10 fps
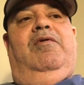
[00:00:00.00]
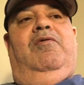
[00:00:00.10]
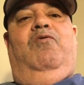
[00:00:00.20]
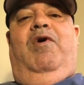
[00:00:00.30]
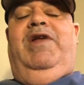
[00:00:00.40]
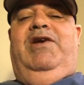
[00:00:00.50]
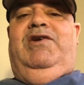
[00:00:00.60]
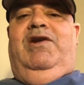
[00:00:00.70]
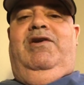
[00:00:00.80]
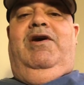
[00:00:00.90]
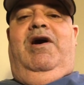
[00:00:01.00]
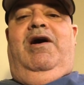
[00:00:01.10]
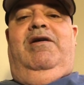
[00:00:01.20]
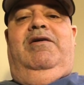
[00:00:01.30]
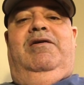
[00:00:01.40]
one nation under
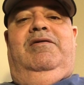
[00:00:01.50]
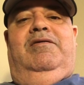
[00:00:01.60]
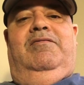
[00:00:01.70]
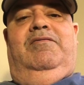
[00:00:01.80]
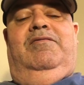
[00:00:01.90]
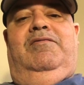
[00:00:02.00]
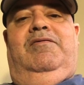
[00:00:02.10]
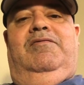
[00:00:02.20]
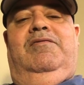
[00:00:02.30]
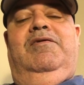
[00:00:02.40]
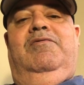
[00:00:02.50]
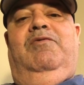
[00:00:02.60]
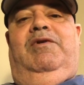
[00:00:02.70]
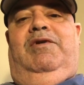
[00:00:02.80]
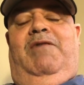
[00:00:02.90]
God,
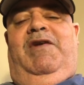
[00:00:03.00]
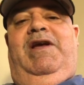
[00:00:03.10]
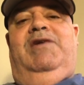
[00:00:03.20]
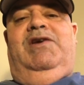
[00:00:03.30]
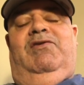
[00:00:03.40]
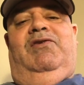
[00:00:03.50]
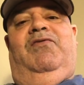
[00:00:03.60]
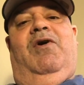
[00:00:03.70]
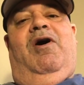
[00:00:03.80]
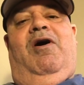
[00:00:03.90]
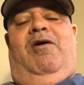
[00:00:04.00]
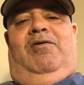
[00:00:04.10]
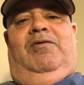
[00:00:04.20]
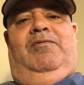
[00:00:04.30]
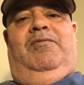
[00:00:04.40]
with liberty and justice for all.
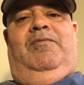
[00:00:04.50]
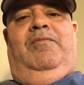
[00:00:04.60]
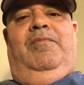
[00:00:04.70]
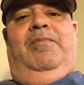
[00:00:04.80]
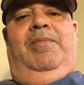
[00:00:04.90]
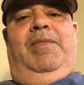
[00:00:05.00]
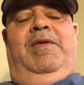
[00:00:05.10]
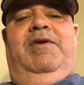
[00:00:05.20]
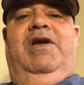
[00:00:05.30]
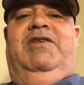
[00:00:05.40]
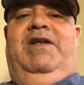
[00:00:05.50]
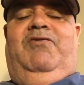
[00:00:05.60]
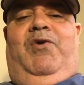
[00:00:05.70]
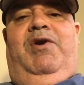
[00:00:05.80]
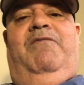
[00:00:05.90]
Get that
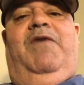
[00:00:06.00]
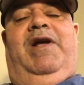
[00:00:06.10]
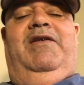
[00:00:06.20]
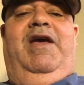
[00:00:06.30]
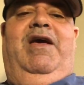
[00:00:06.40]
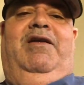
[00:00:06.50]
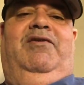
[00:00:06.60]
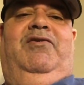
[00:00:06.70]
through your fucking head.